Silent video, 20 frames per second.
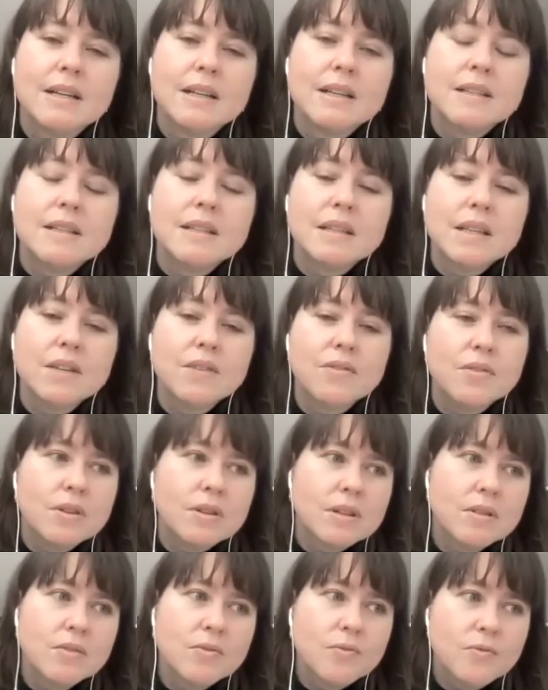see if you
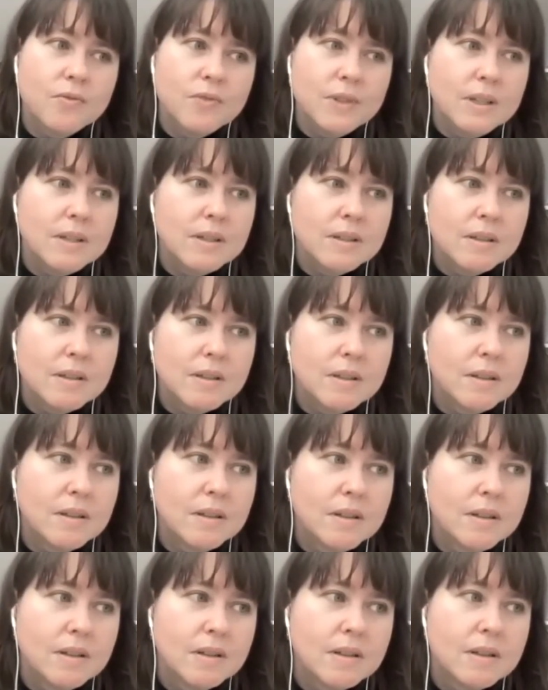can feel
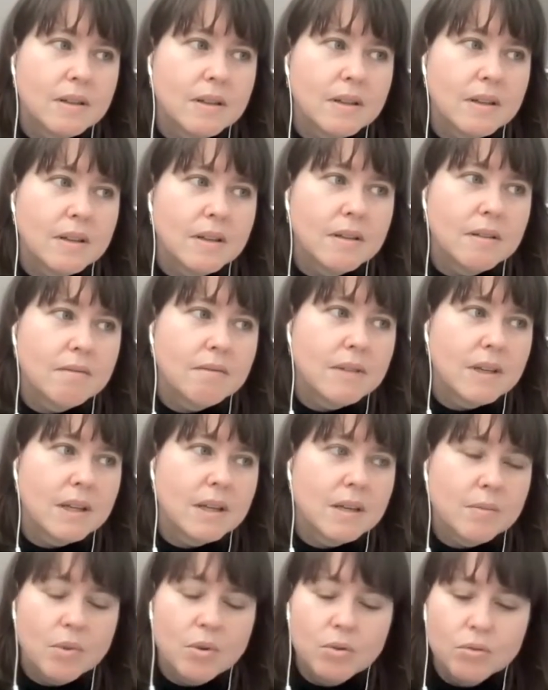
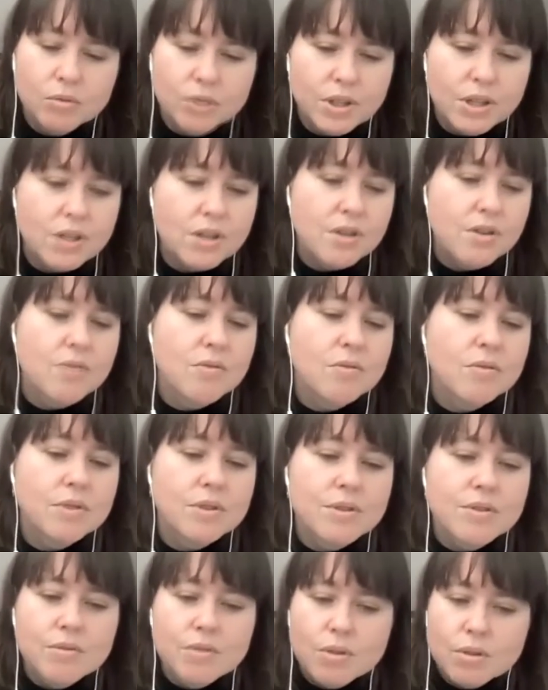him holding you, or
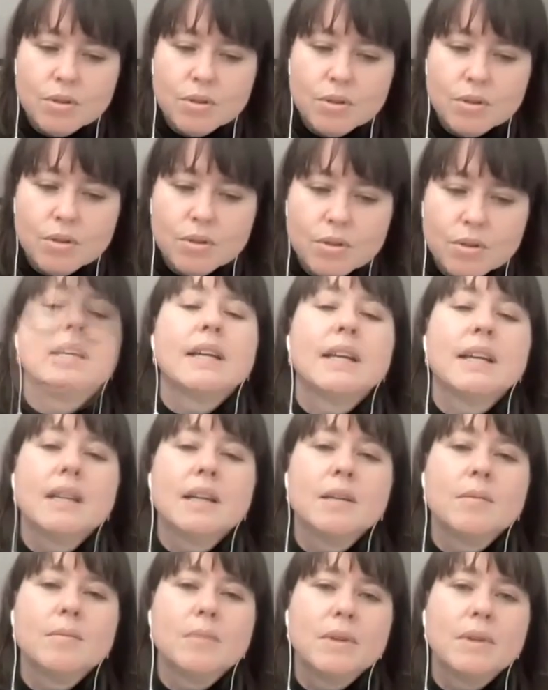you holding on to
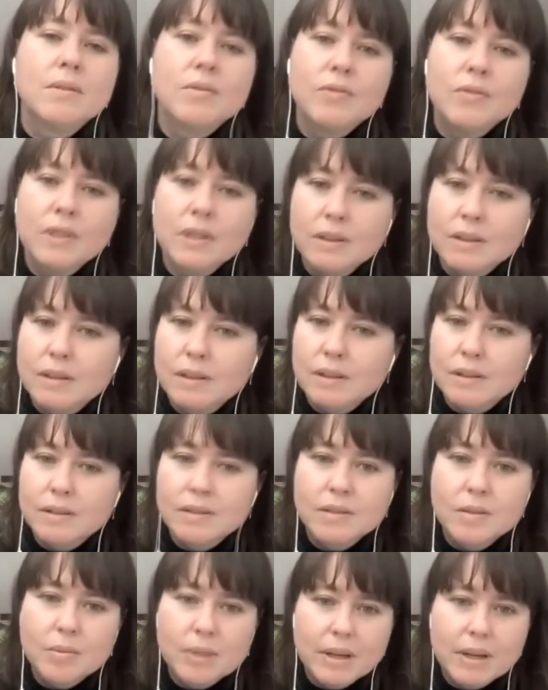him, and
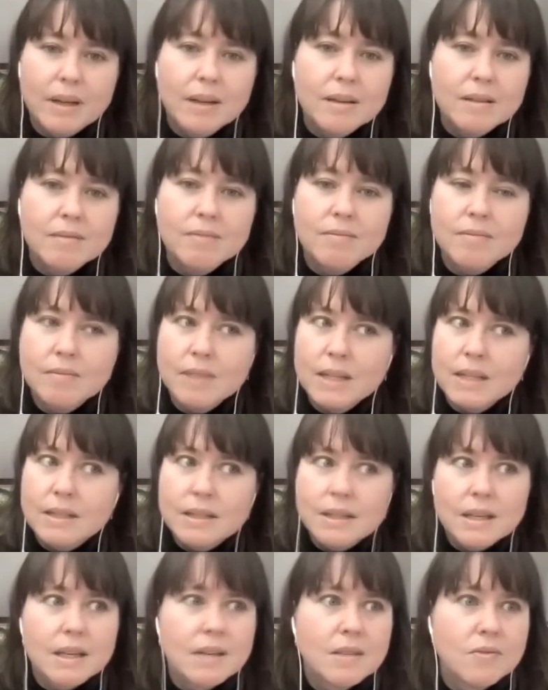feel the way his
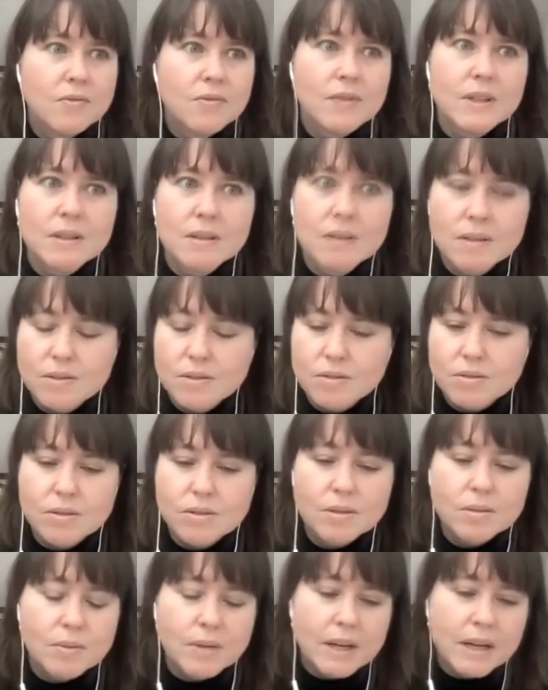skin feels,
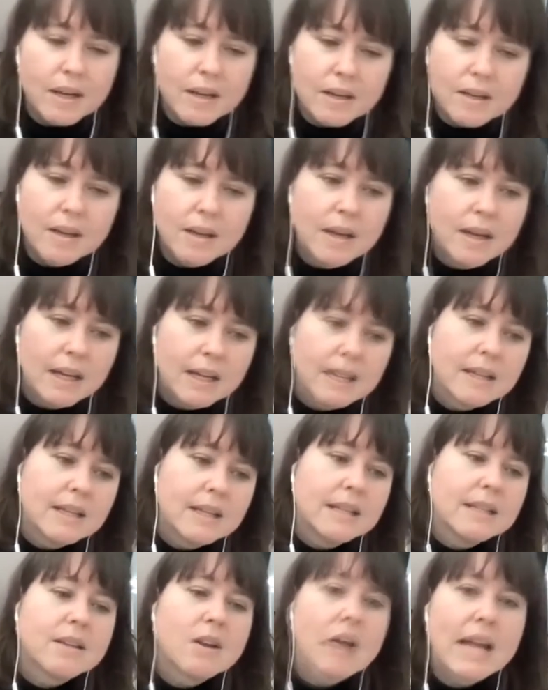or the way, again,
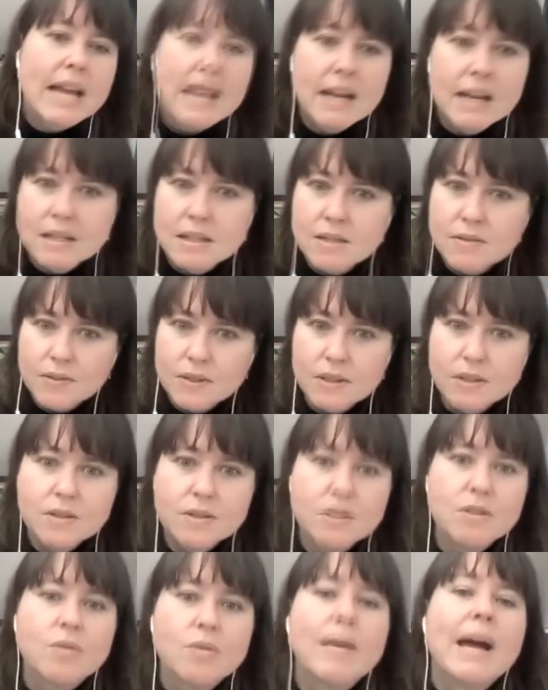his hands feel
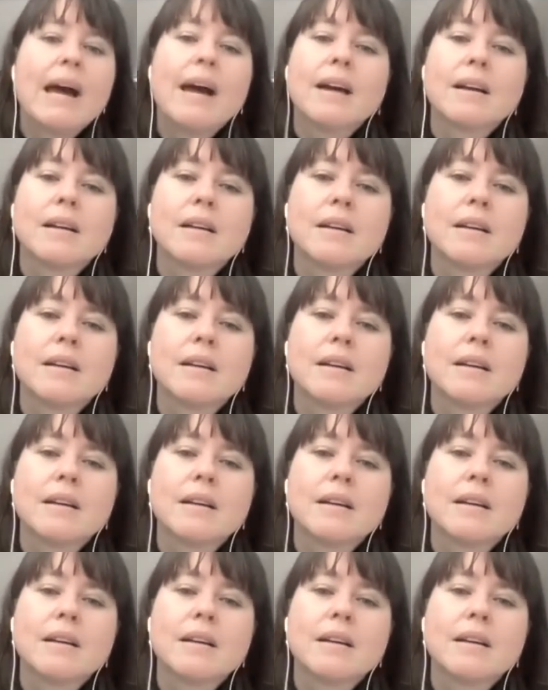on your back,